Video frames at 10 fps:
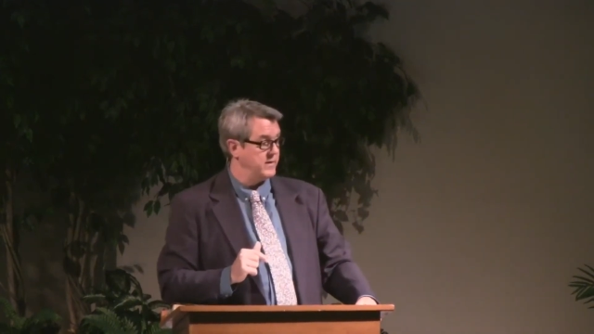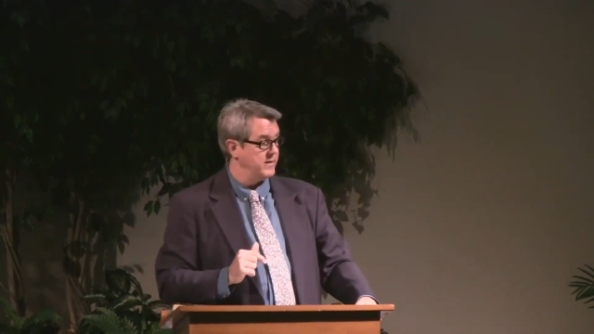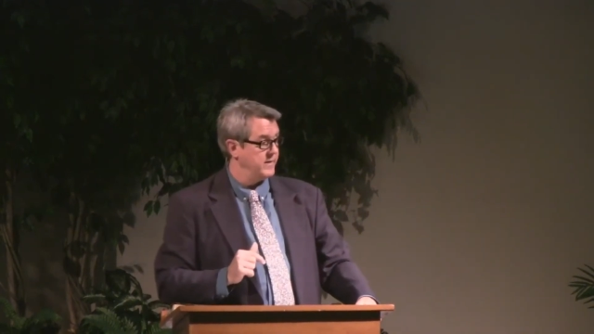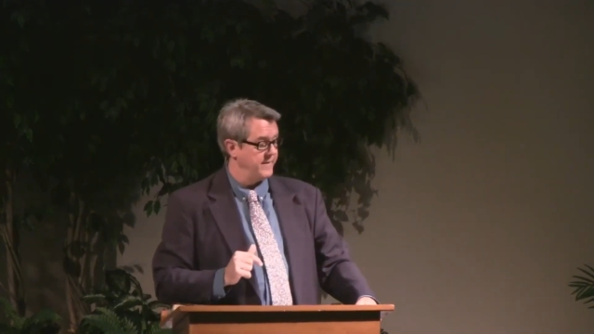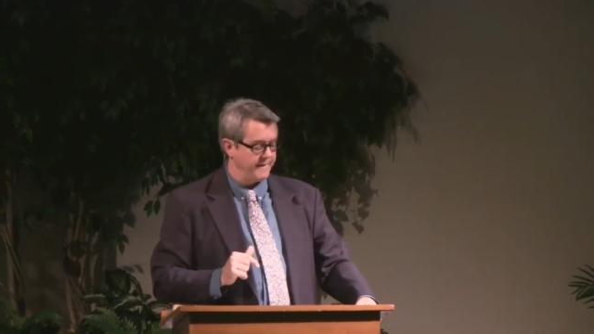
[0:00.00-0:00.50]

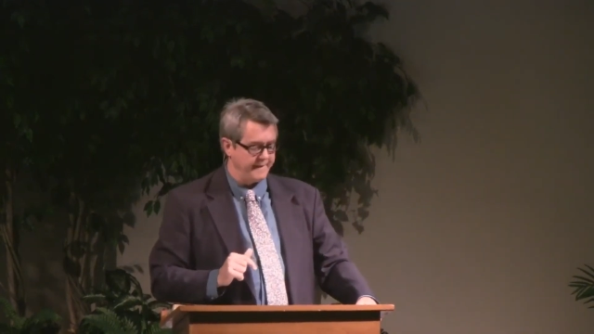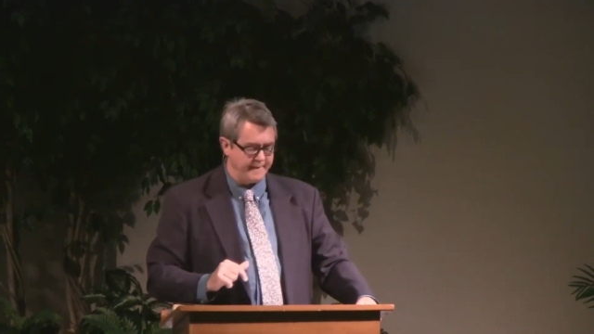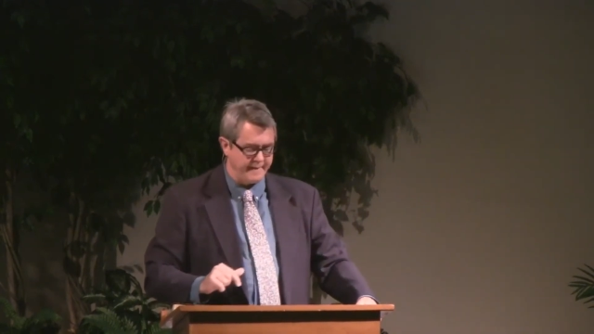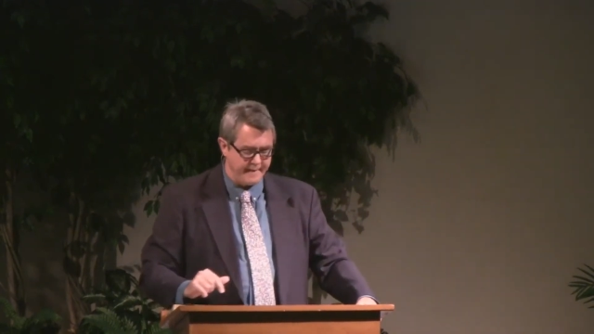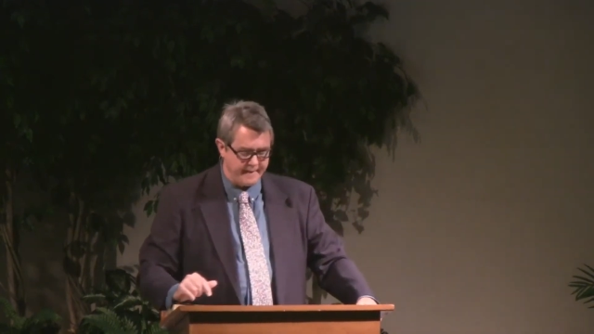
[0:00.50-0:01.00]

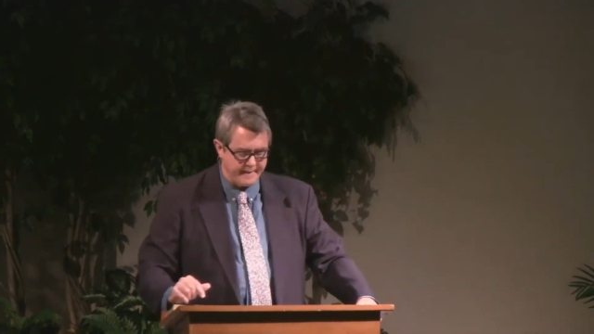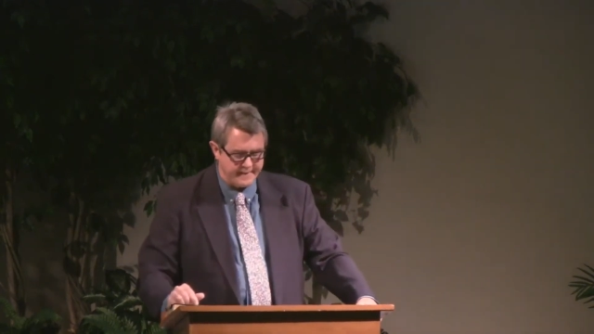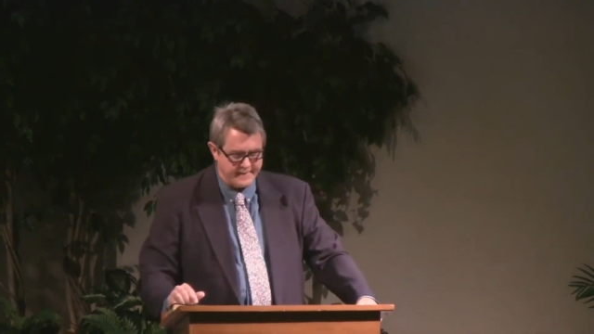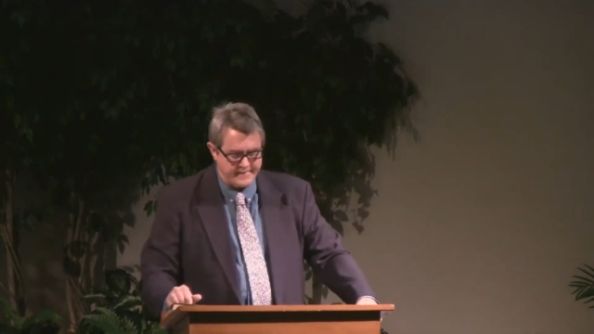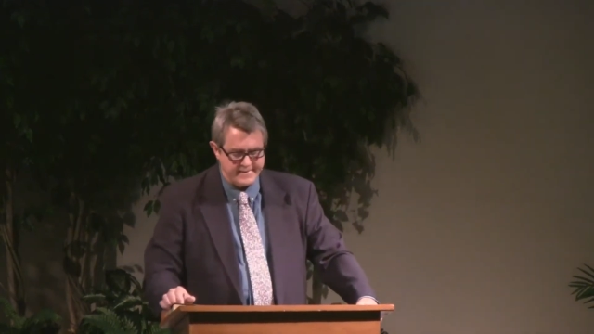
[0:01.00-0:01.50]

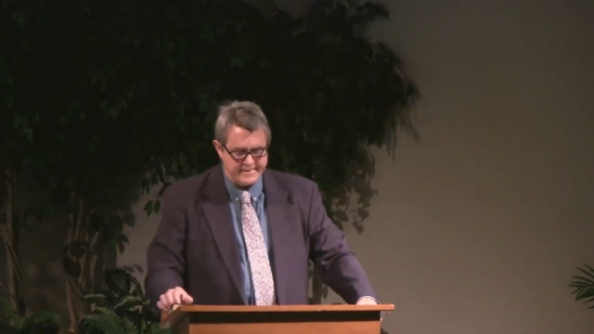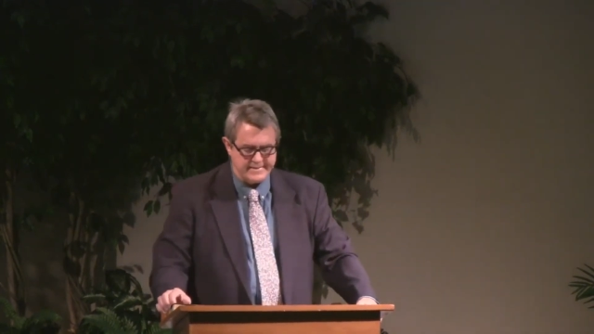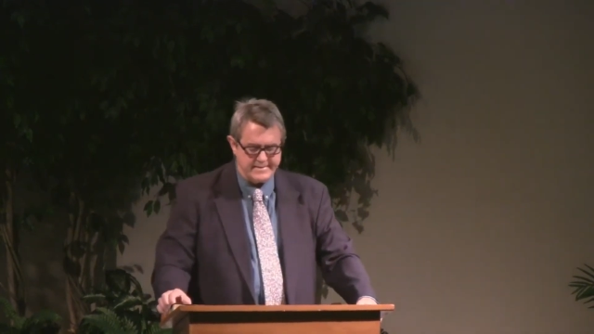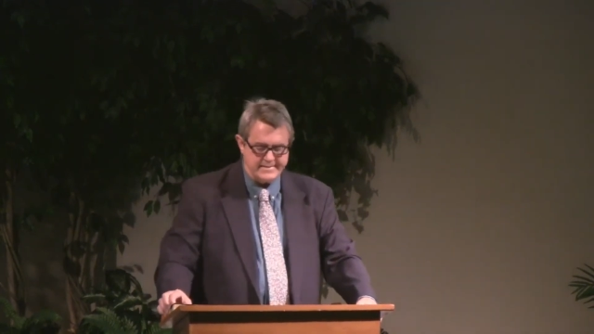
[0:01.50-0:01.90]
(no one is talking)